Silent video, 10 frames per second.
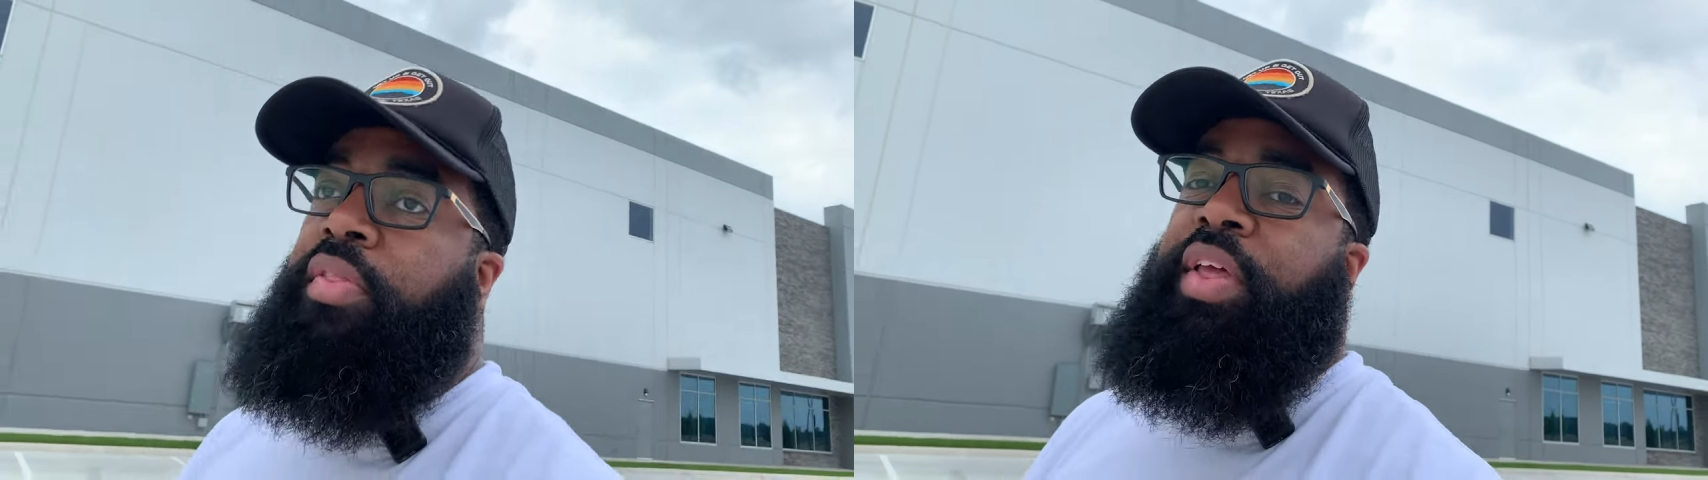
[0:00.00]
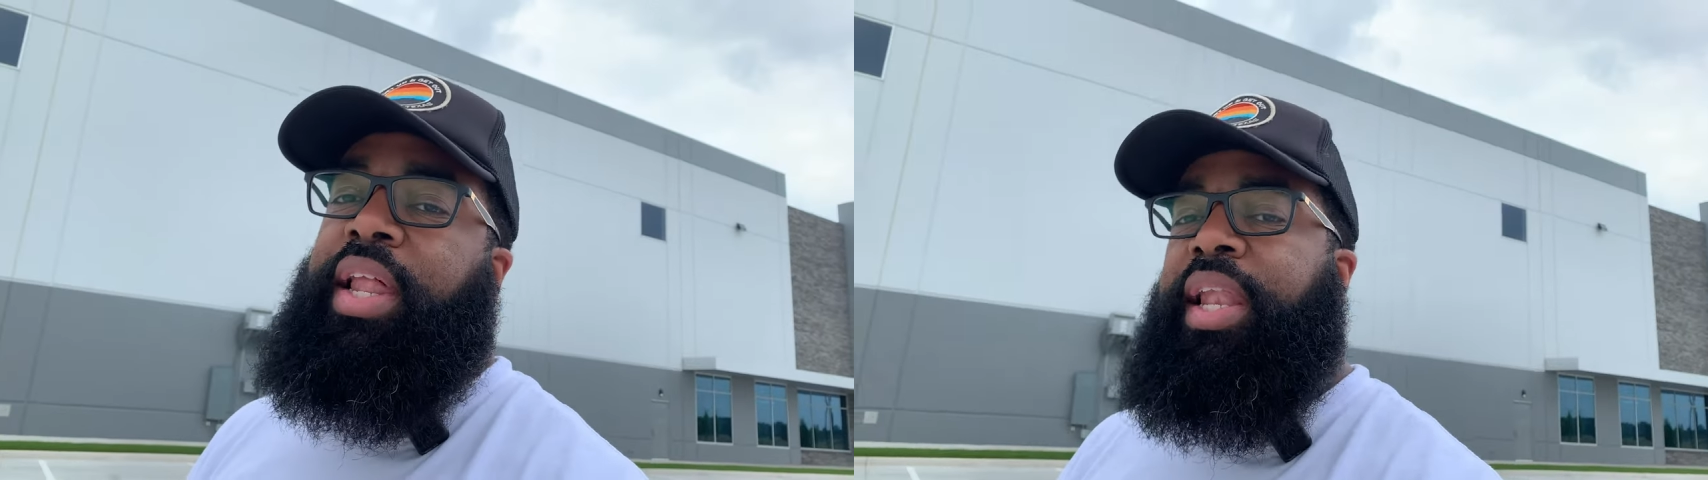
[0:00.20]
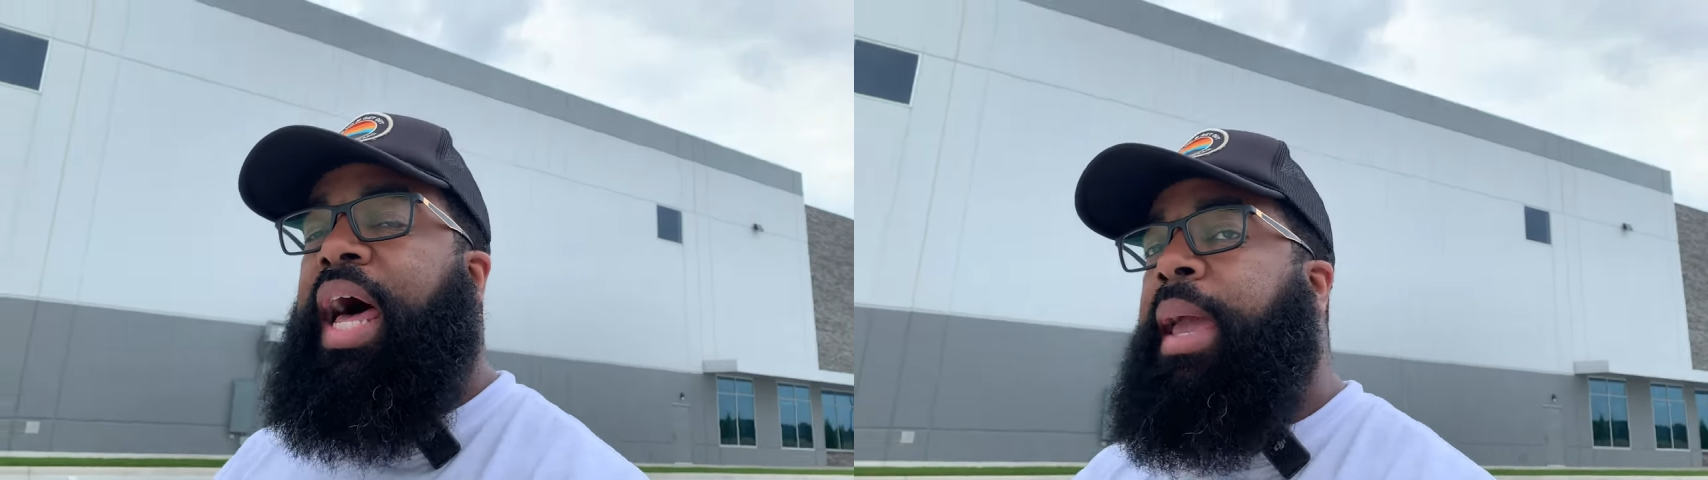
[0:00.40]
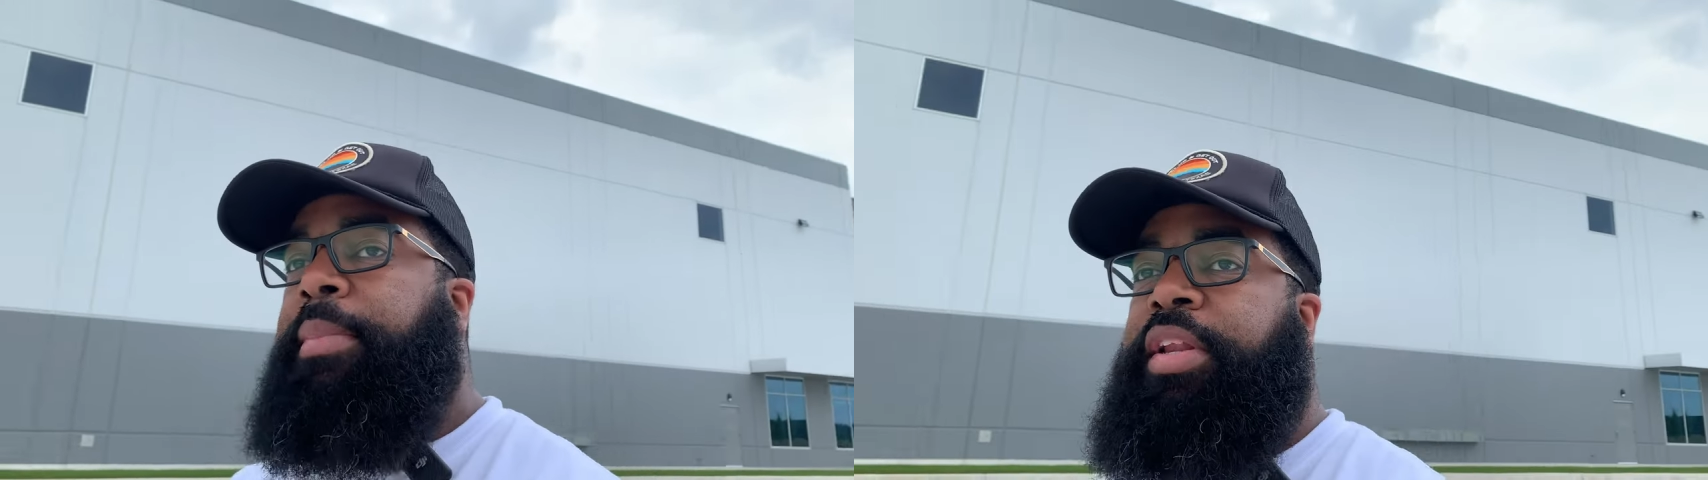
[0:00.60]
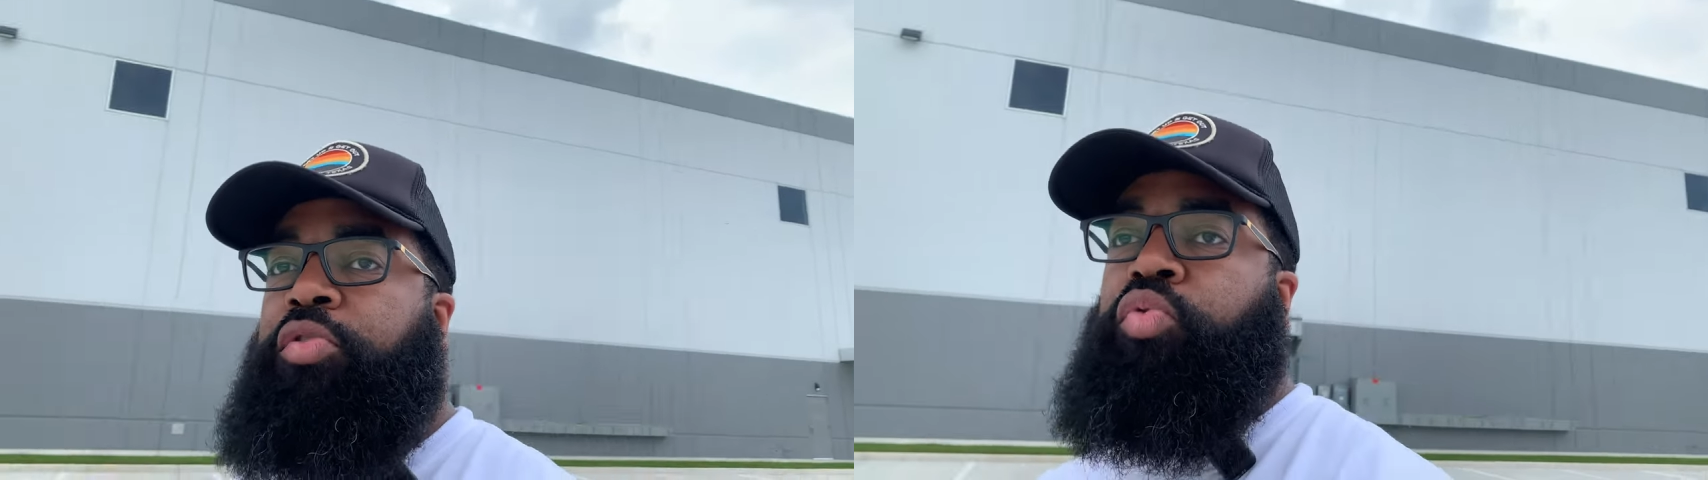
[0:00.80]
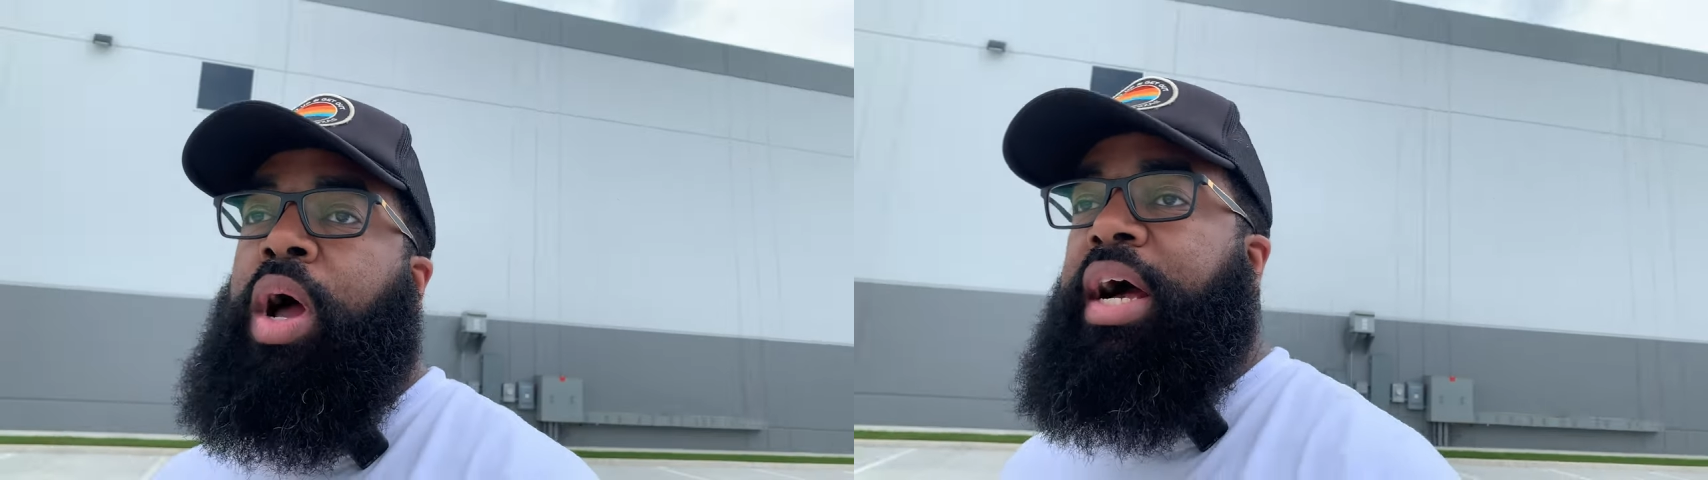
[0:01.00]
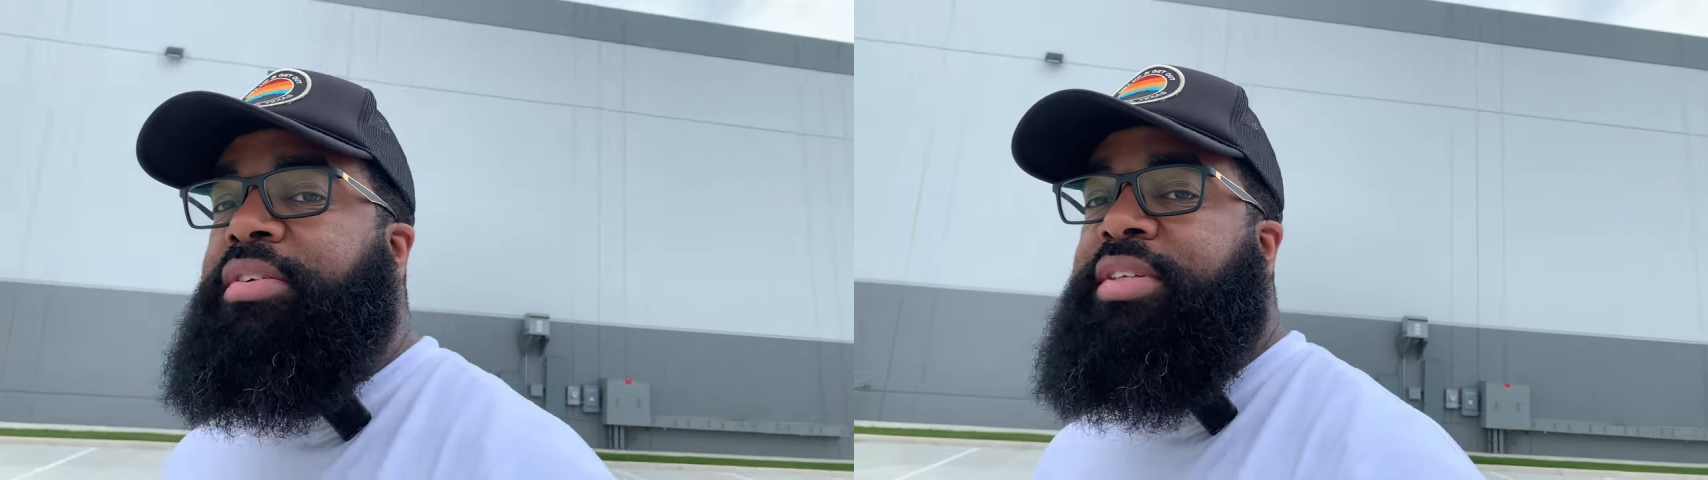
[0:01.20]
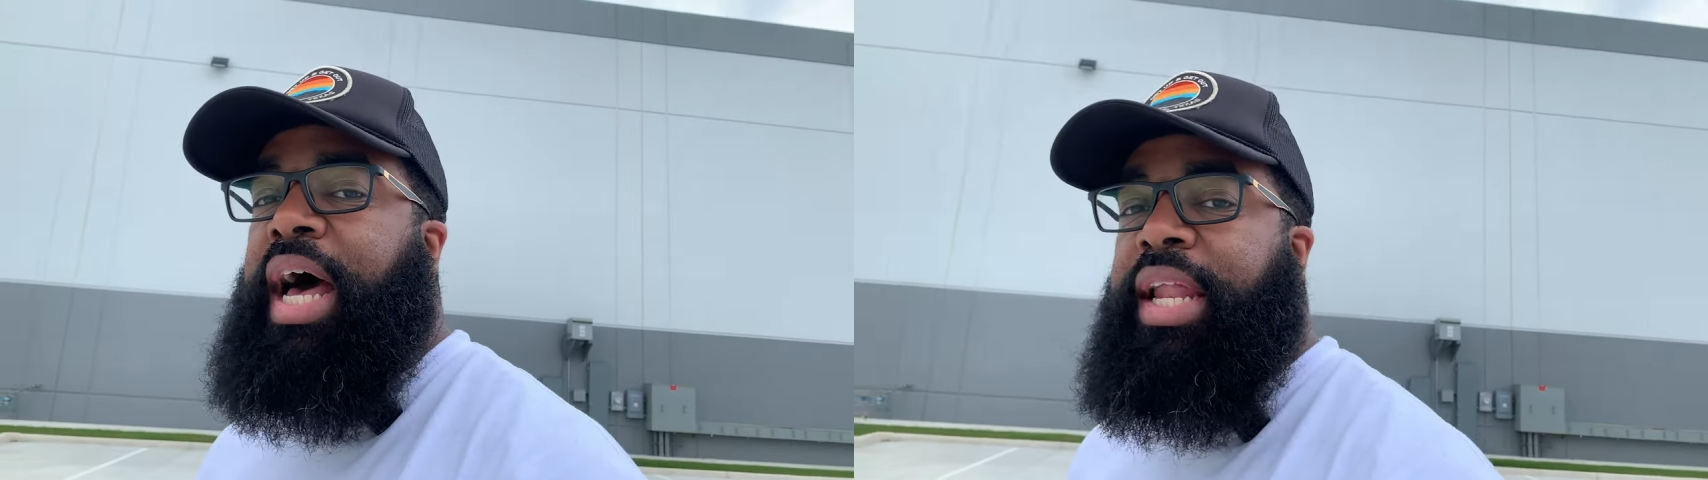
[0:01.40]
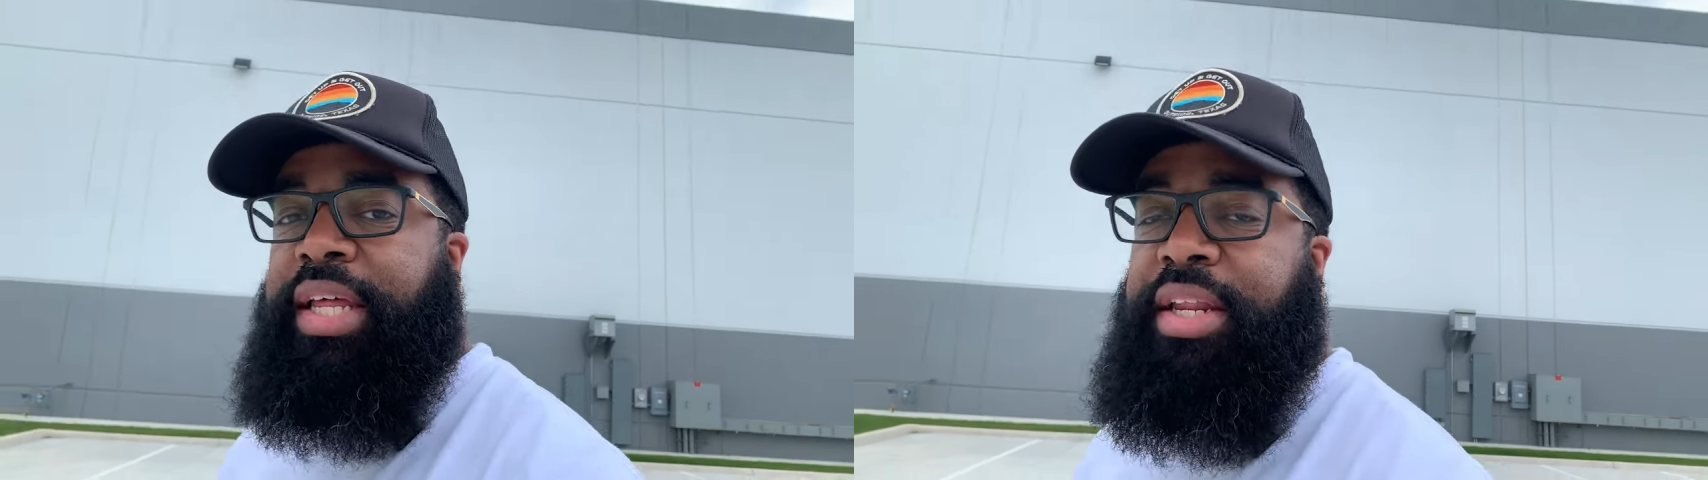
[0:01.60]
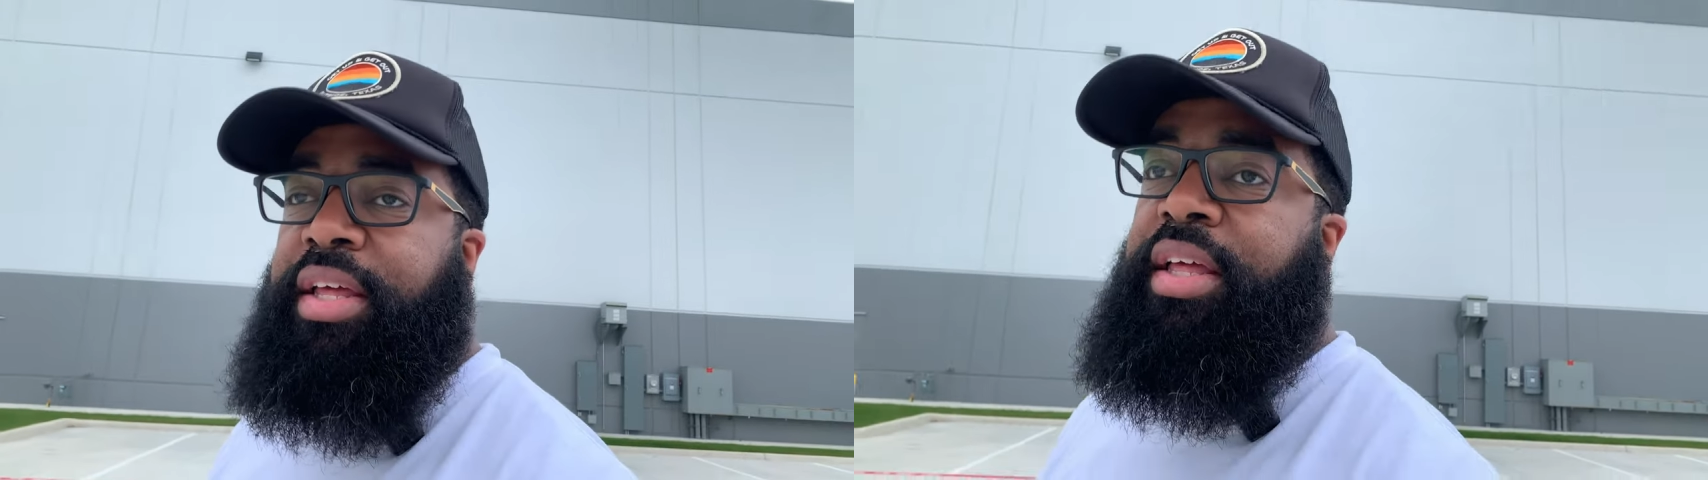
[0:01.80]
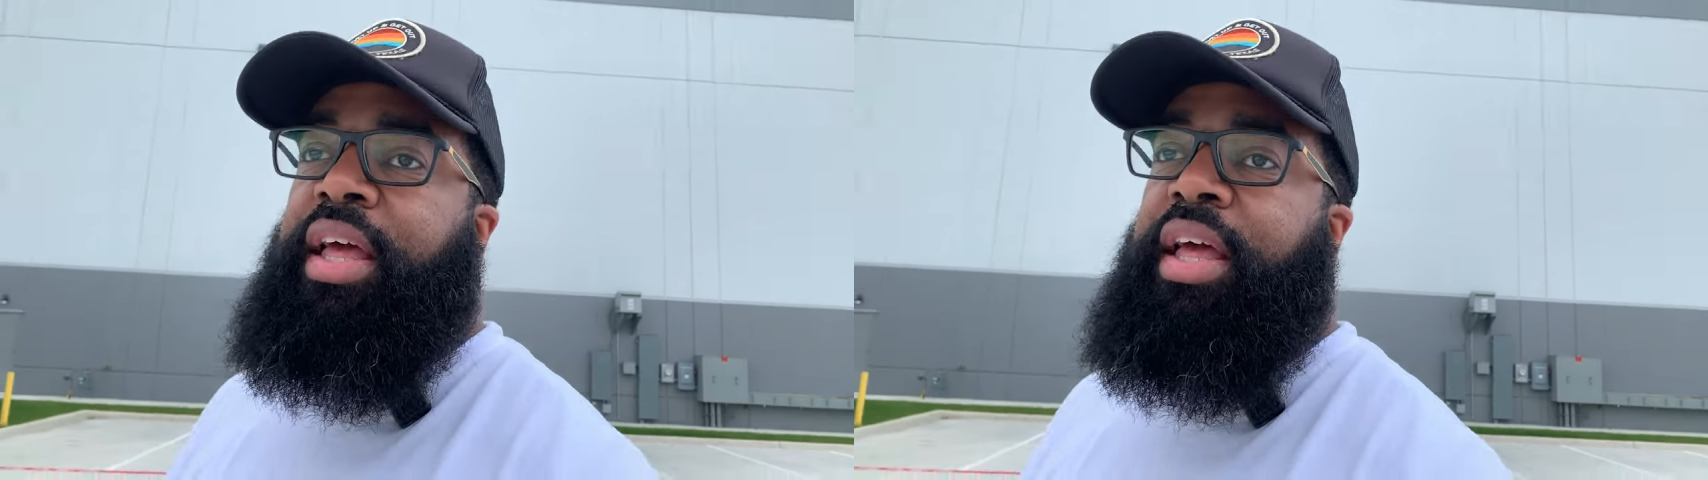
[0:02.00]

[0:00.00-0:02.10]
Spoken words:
The alignment is rock solid.